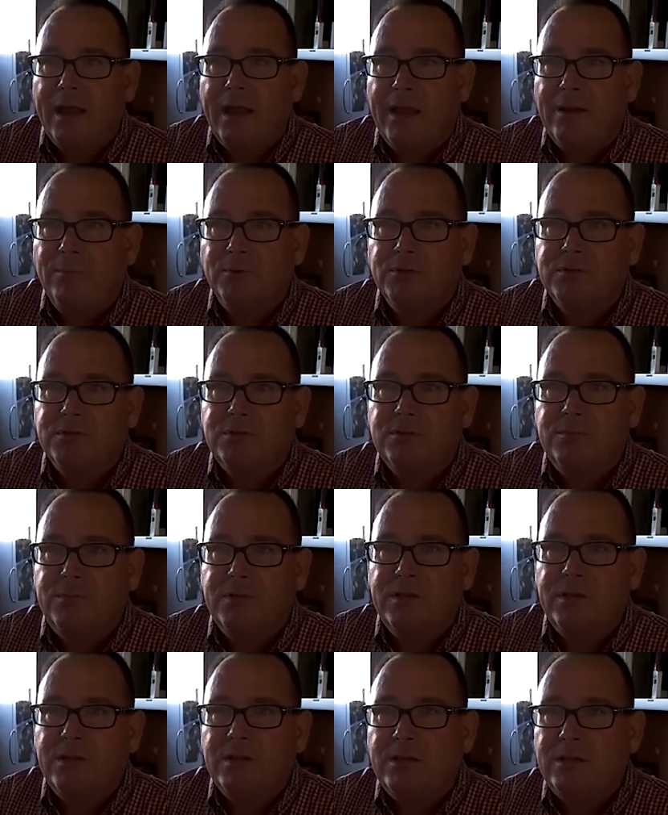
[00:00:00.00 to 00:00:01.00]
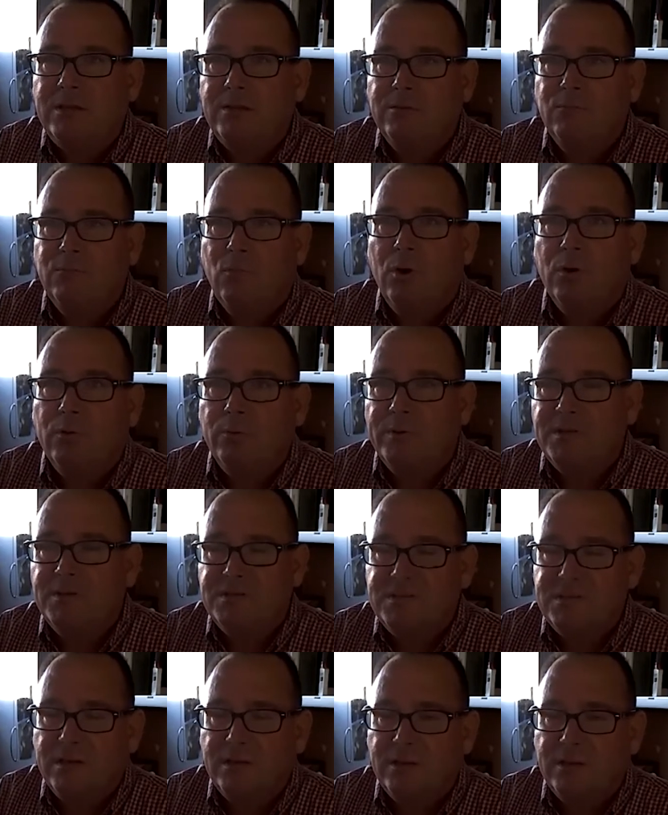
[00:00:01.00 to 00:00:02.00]
able to be more
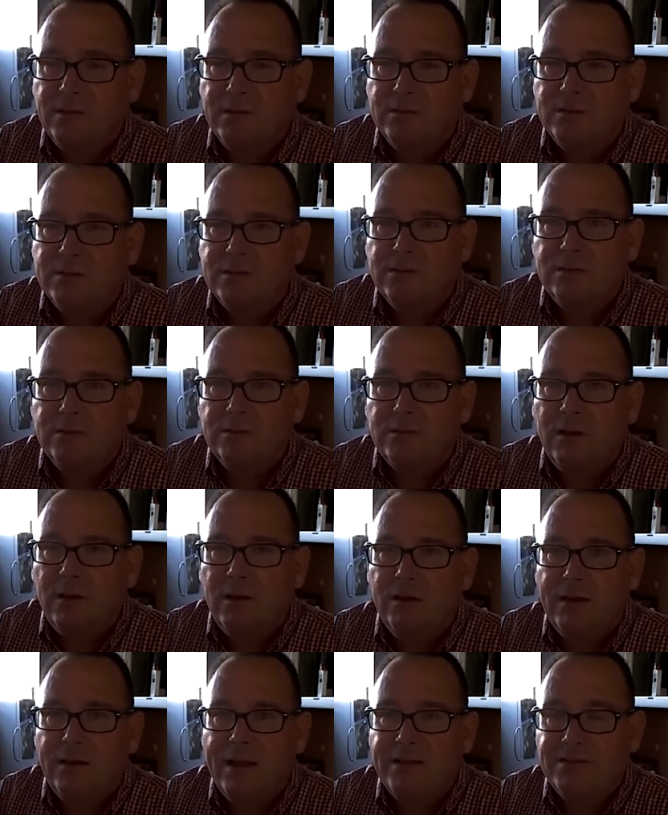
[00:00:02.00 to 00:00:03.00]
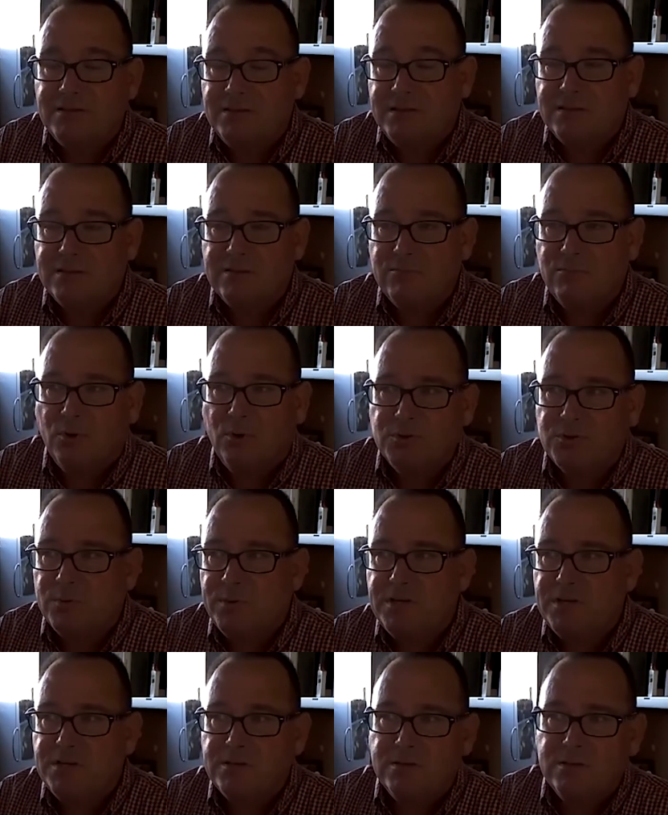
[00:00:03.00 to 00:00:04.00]
resilient as this most
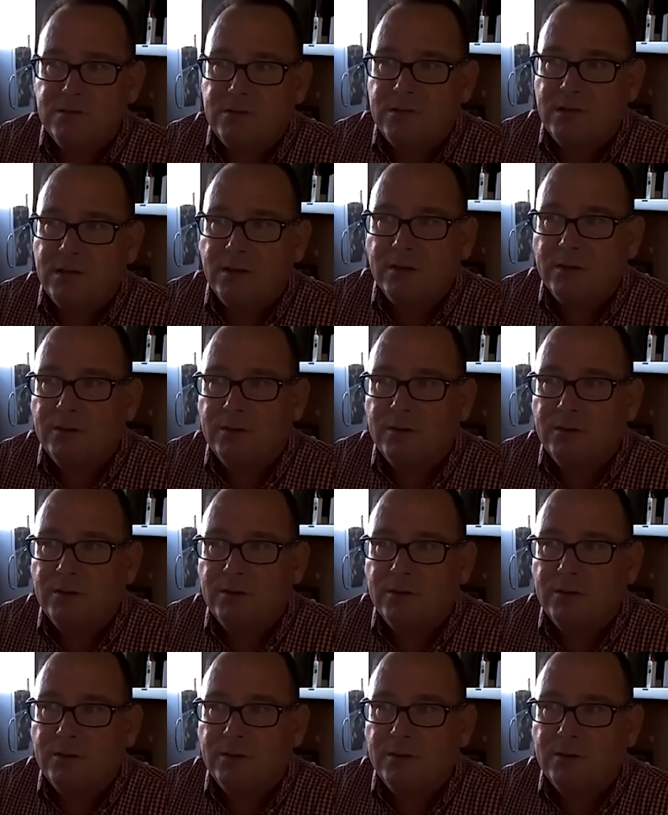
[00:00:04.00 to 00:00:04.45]
recent